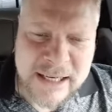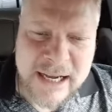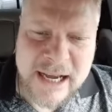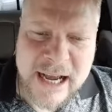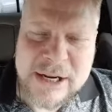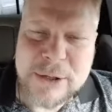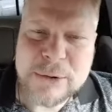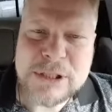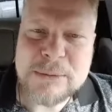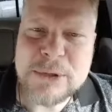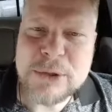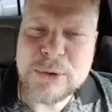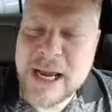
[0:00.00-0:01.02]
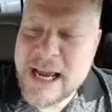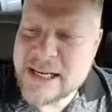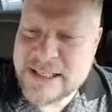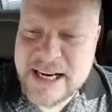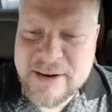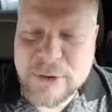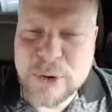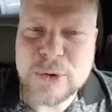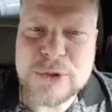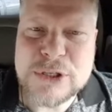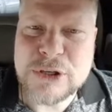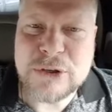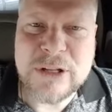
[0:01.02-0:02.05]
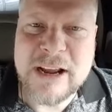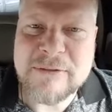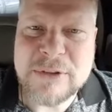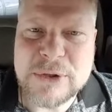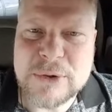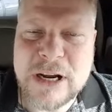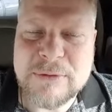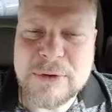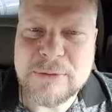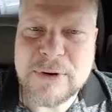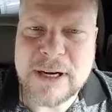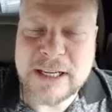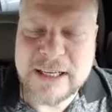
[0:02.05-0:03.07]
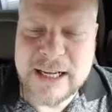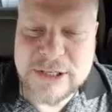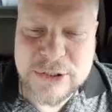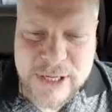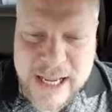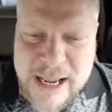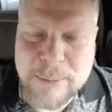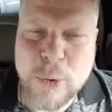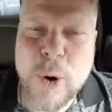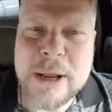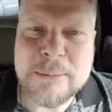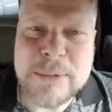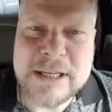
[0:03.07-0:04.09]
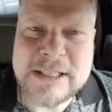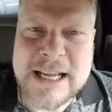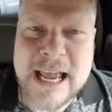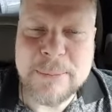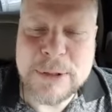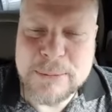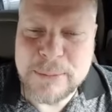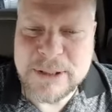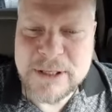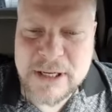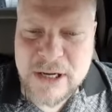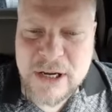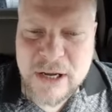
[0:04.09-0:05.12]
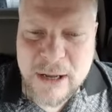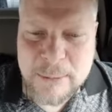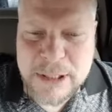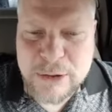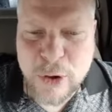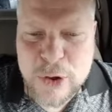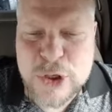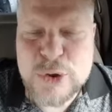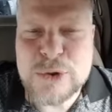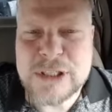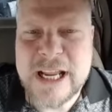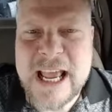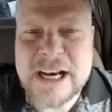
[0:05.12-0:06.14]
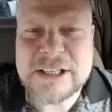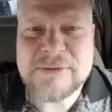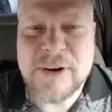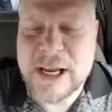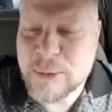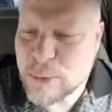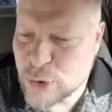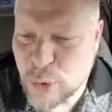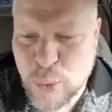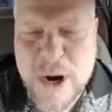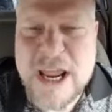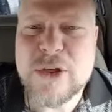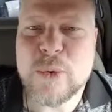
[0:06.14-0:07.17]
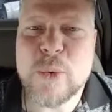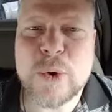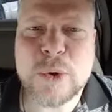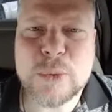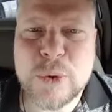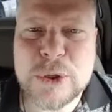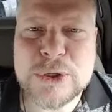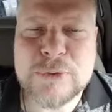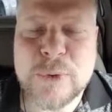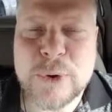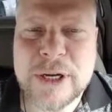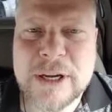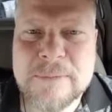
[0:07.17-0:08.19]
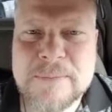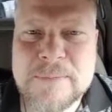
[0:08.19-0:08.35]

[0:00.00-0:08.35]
Uh, I know some of you guys that have girls in your life that drive you fucking nuts. You can't quite be as happy, but I mean, are you satisfied with the way the world works for you?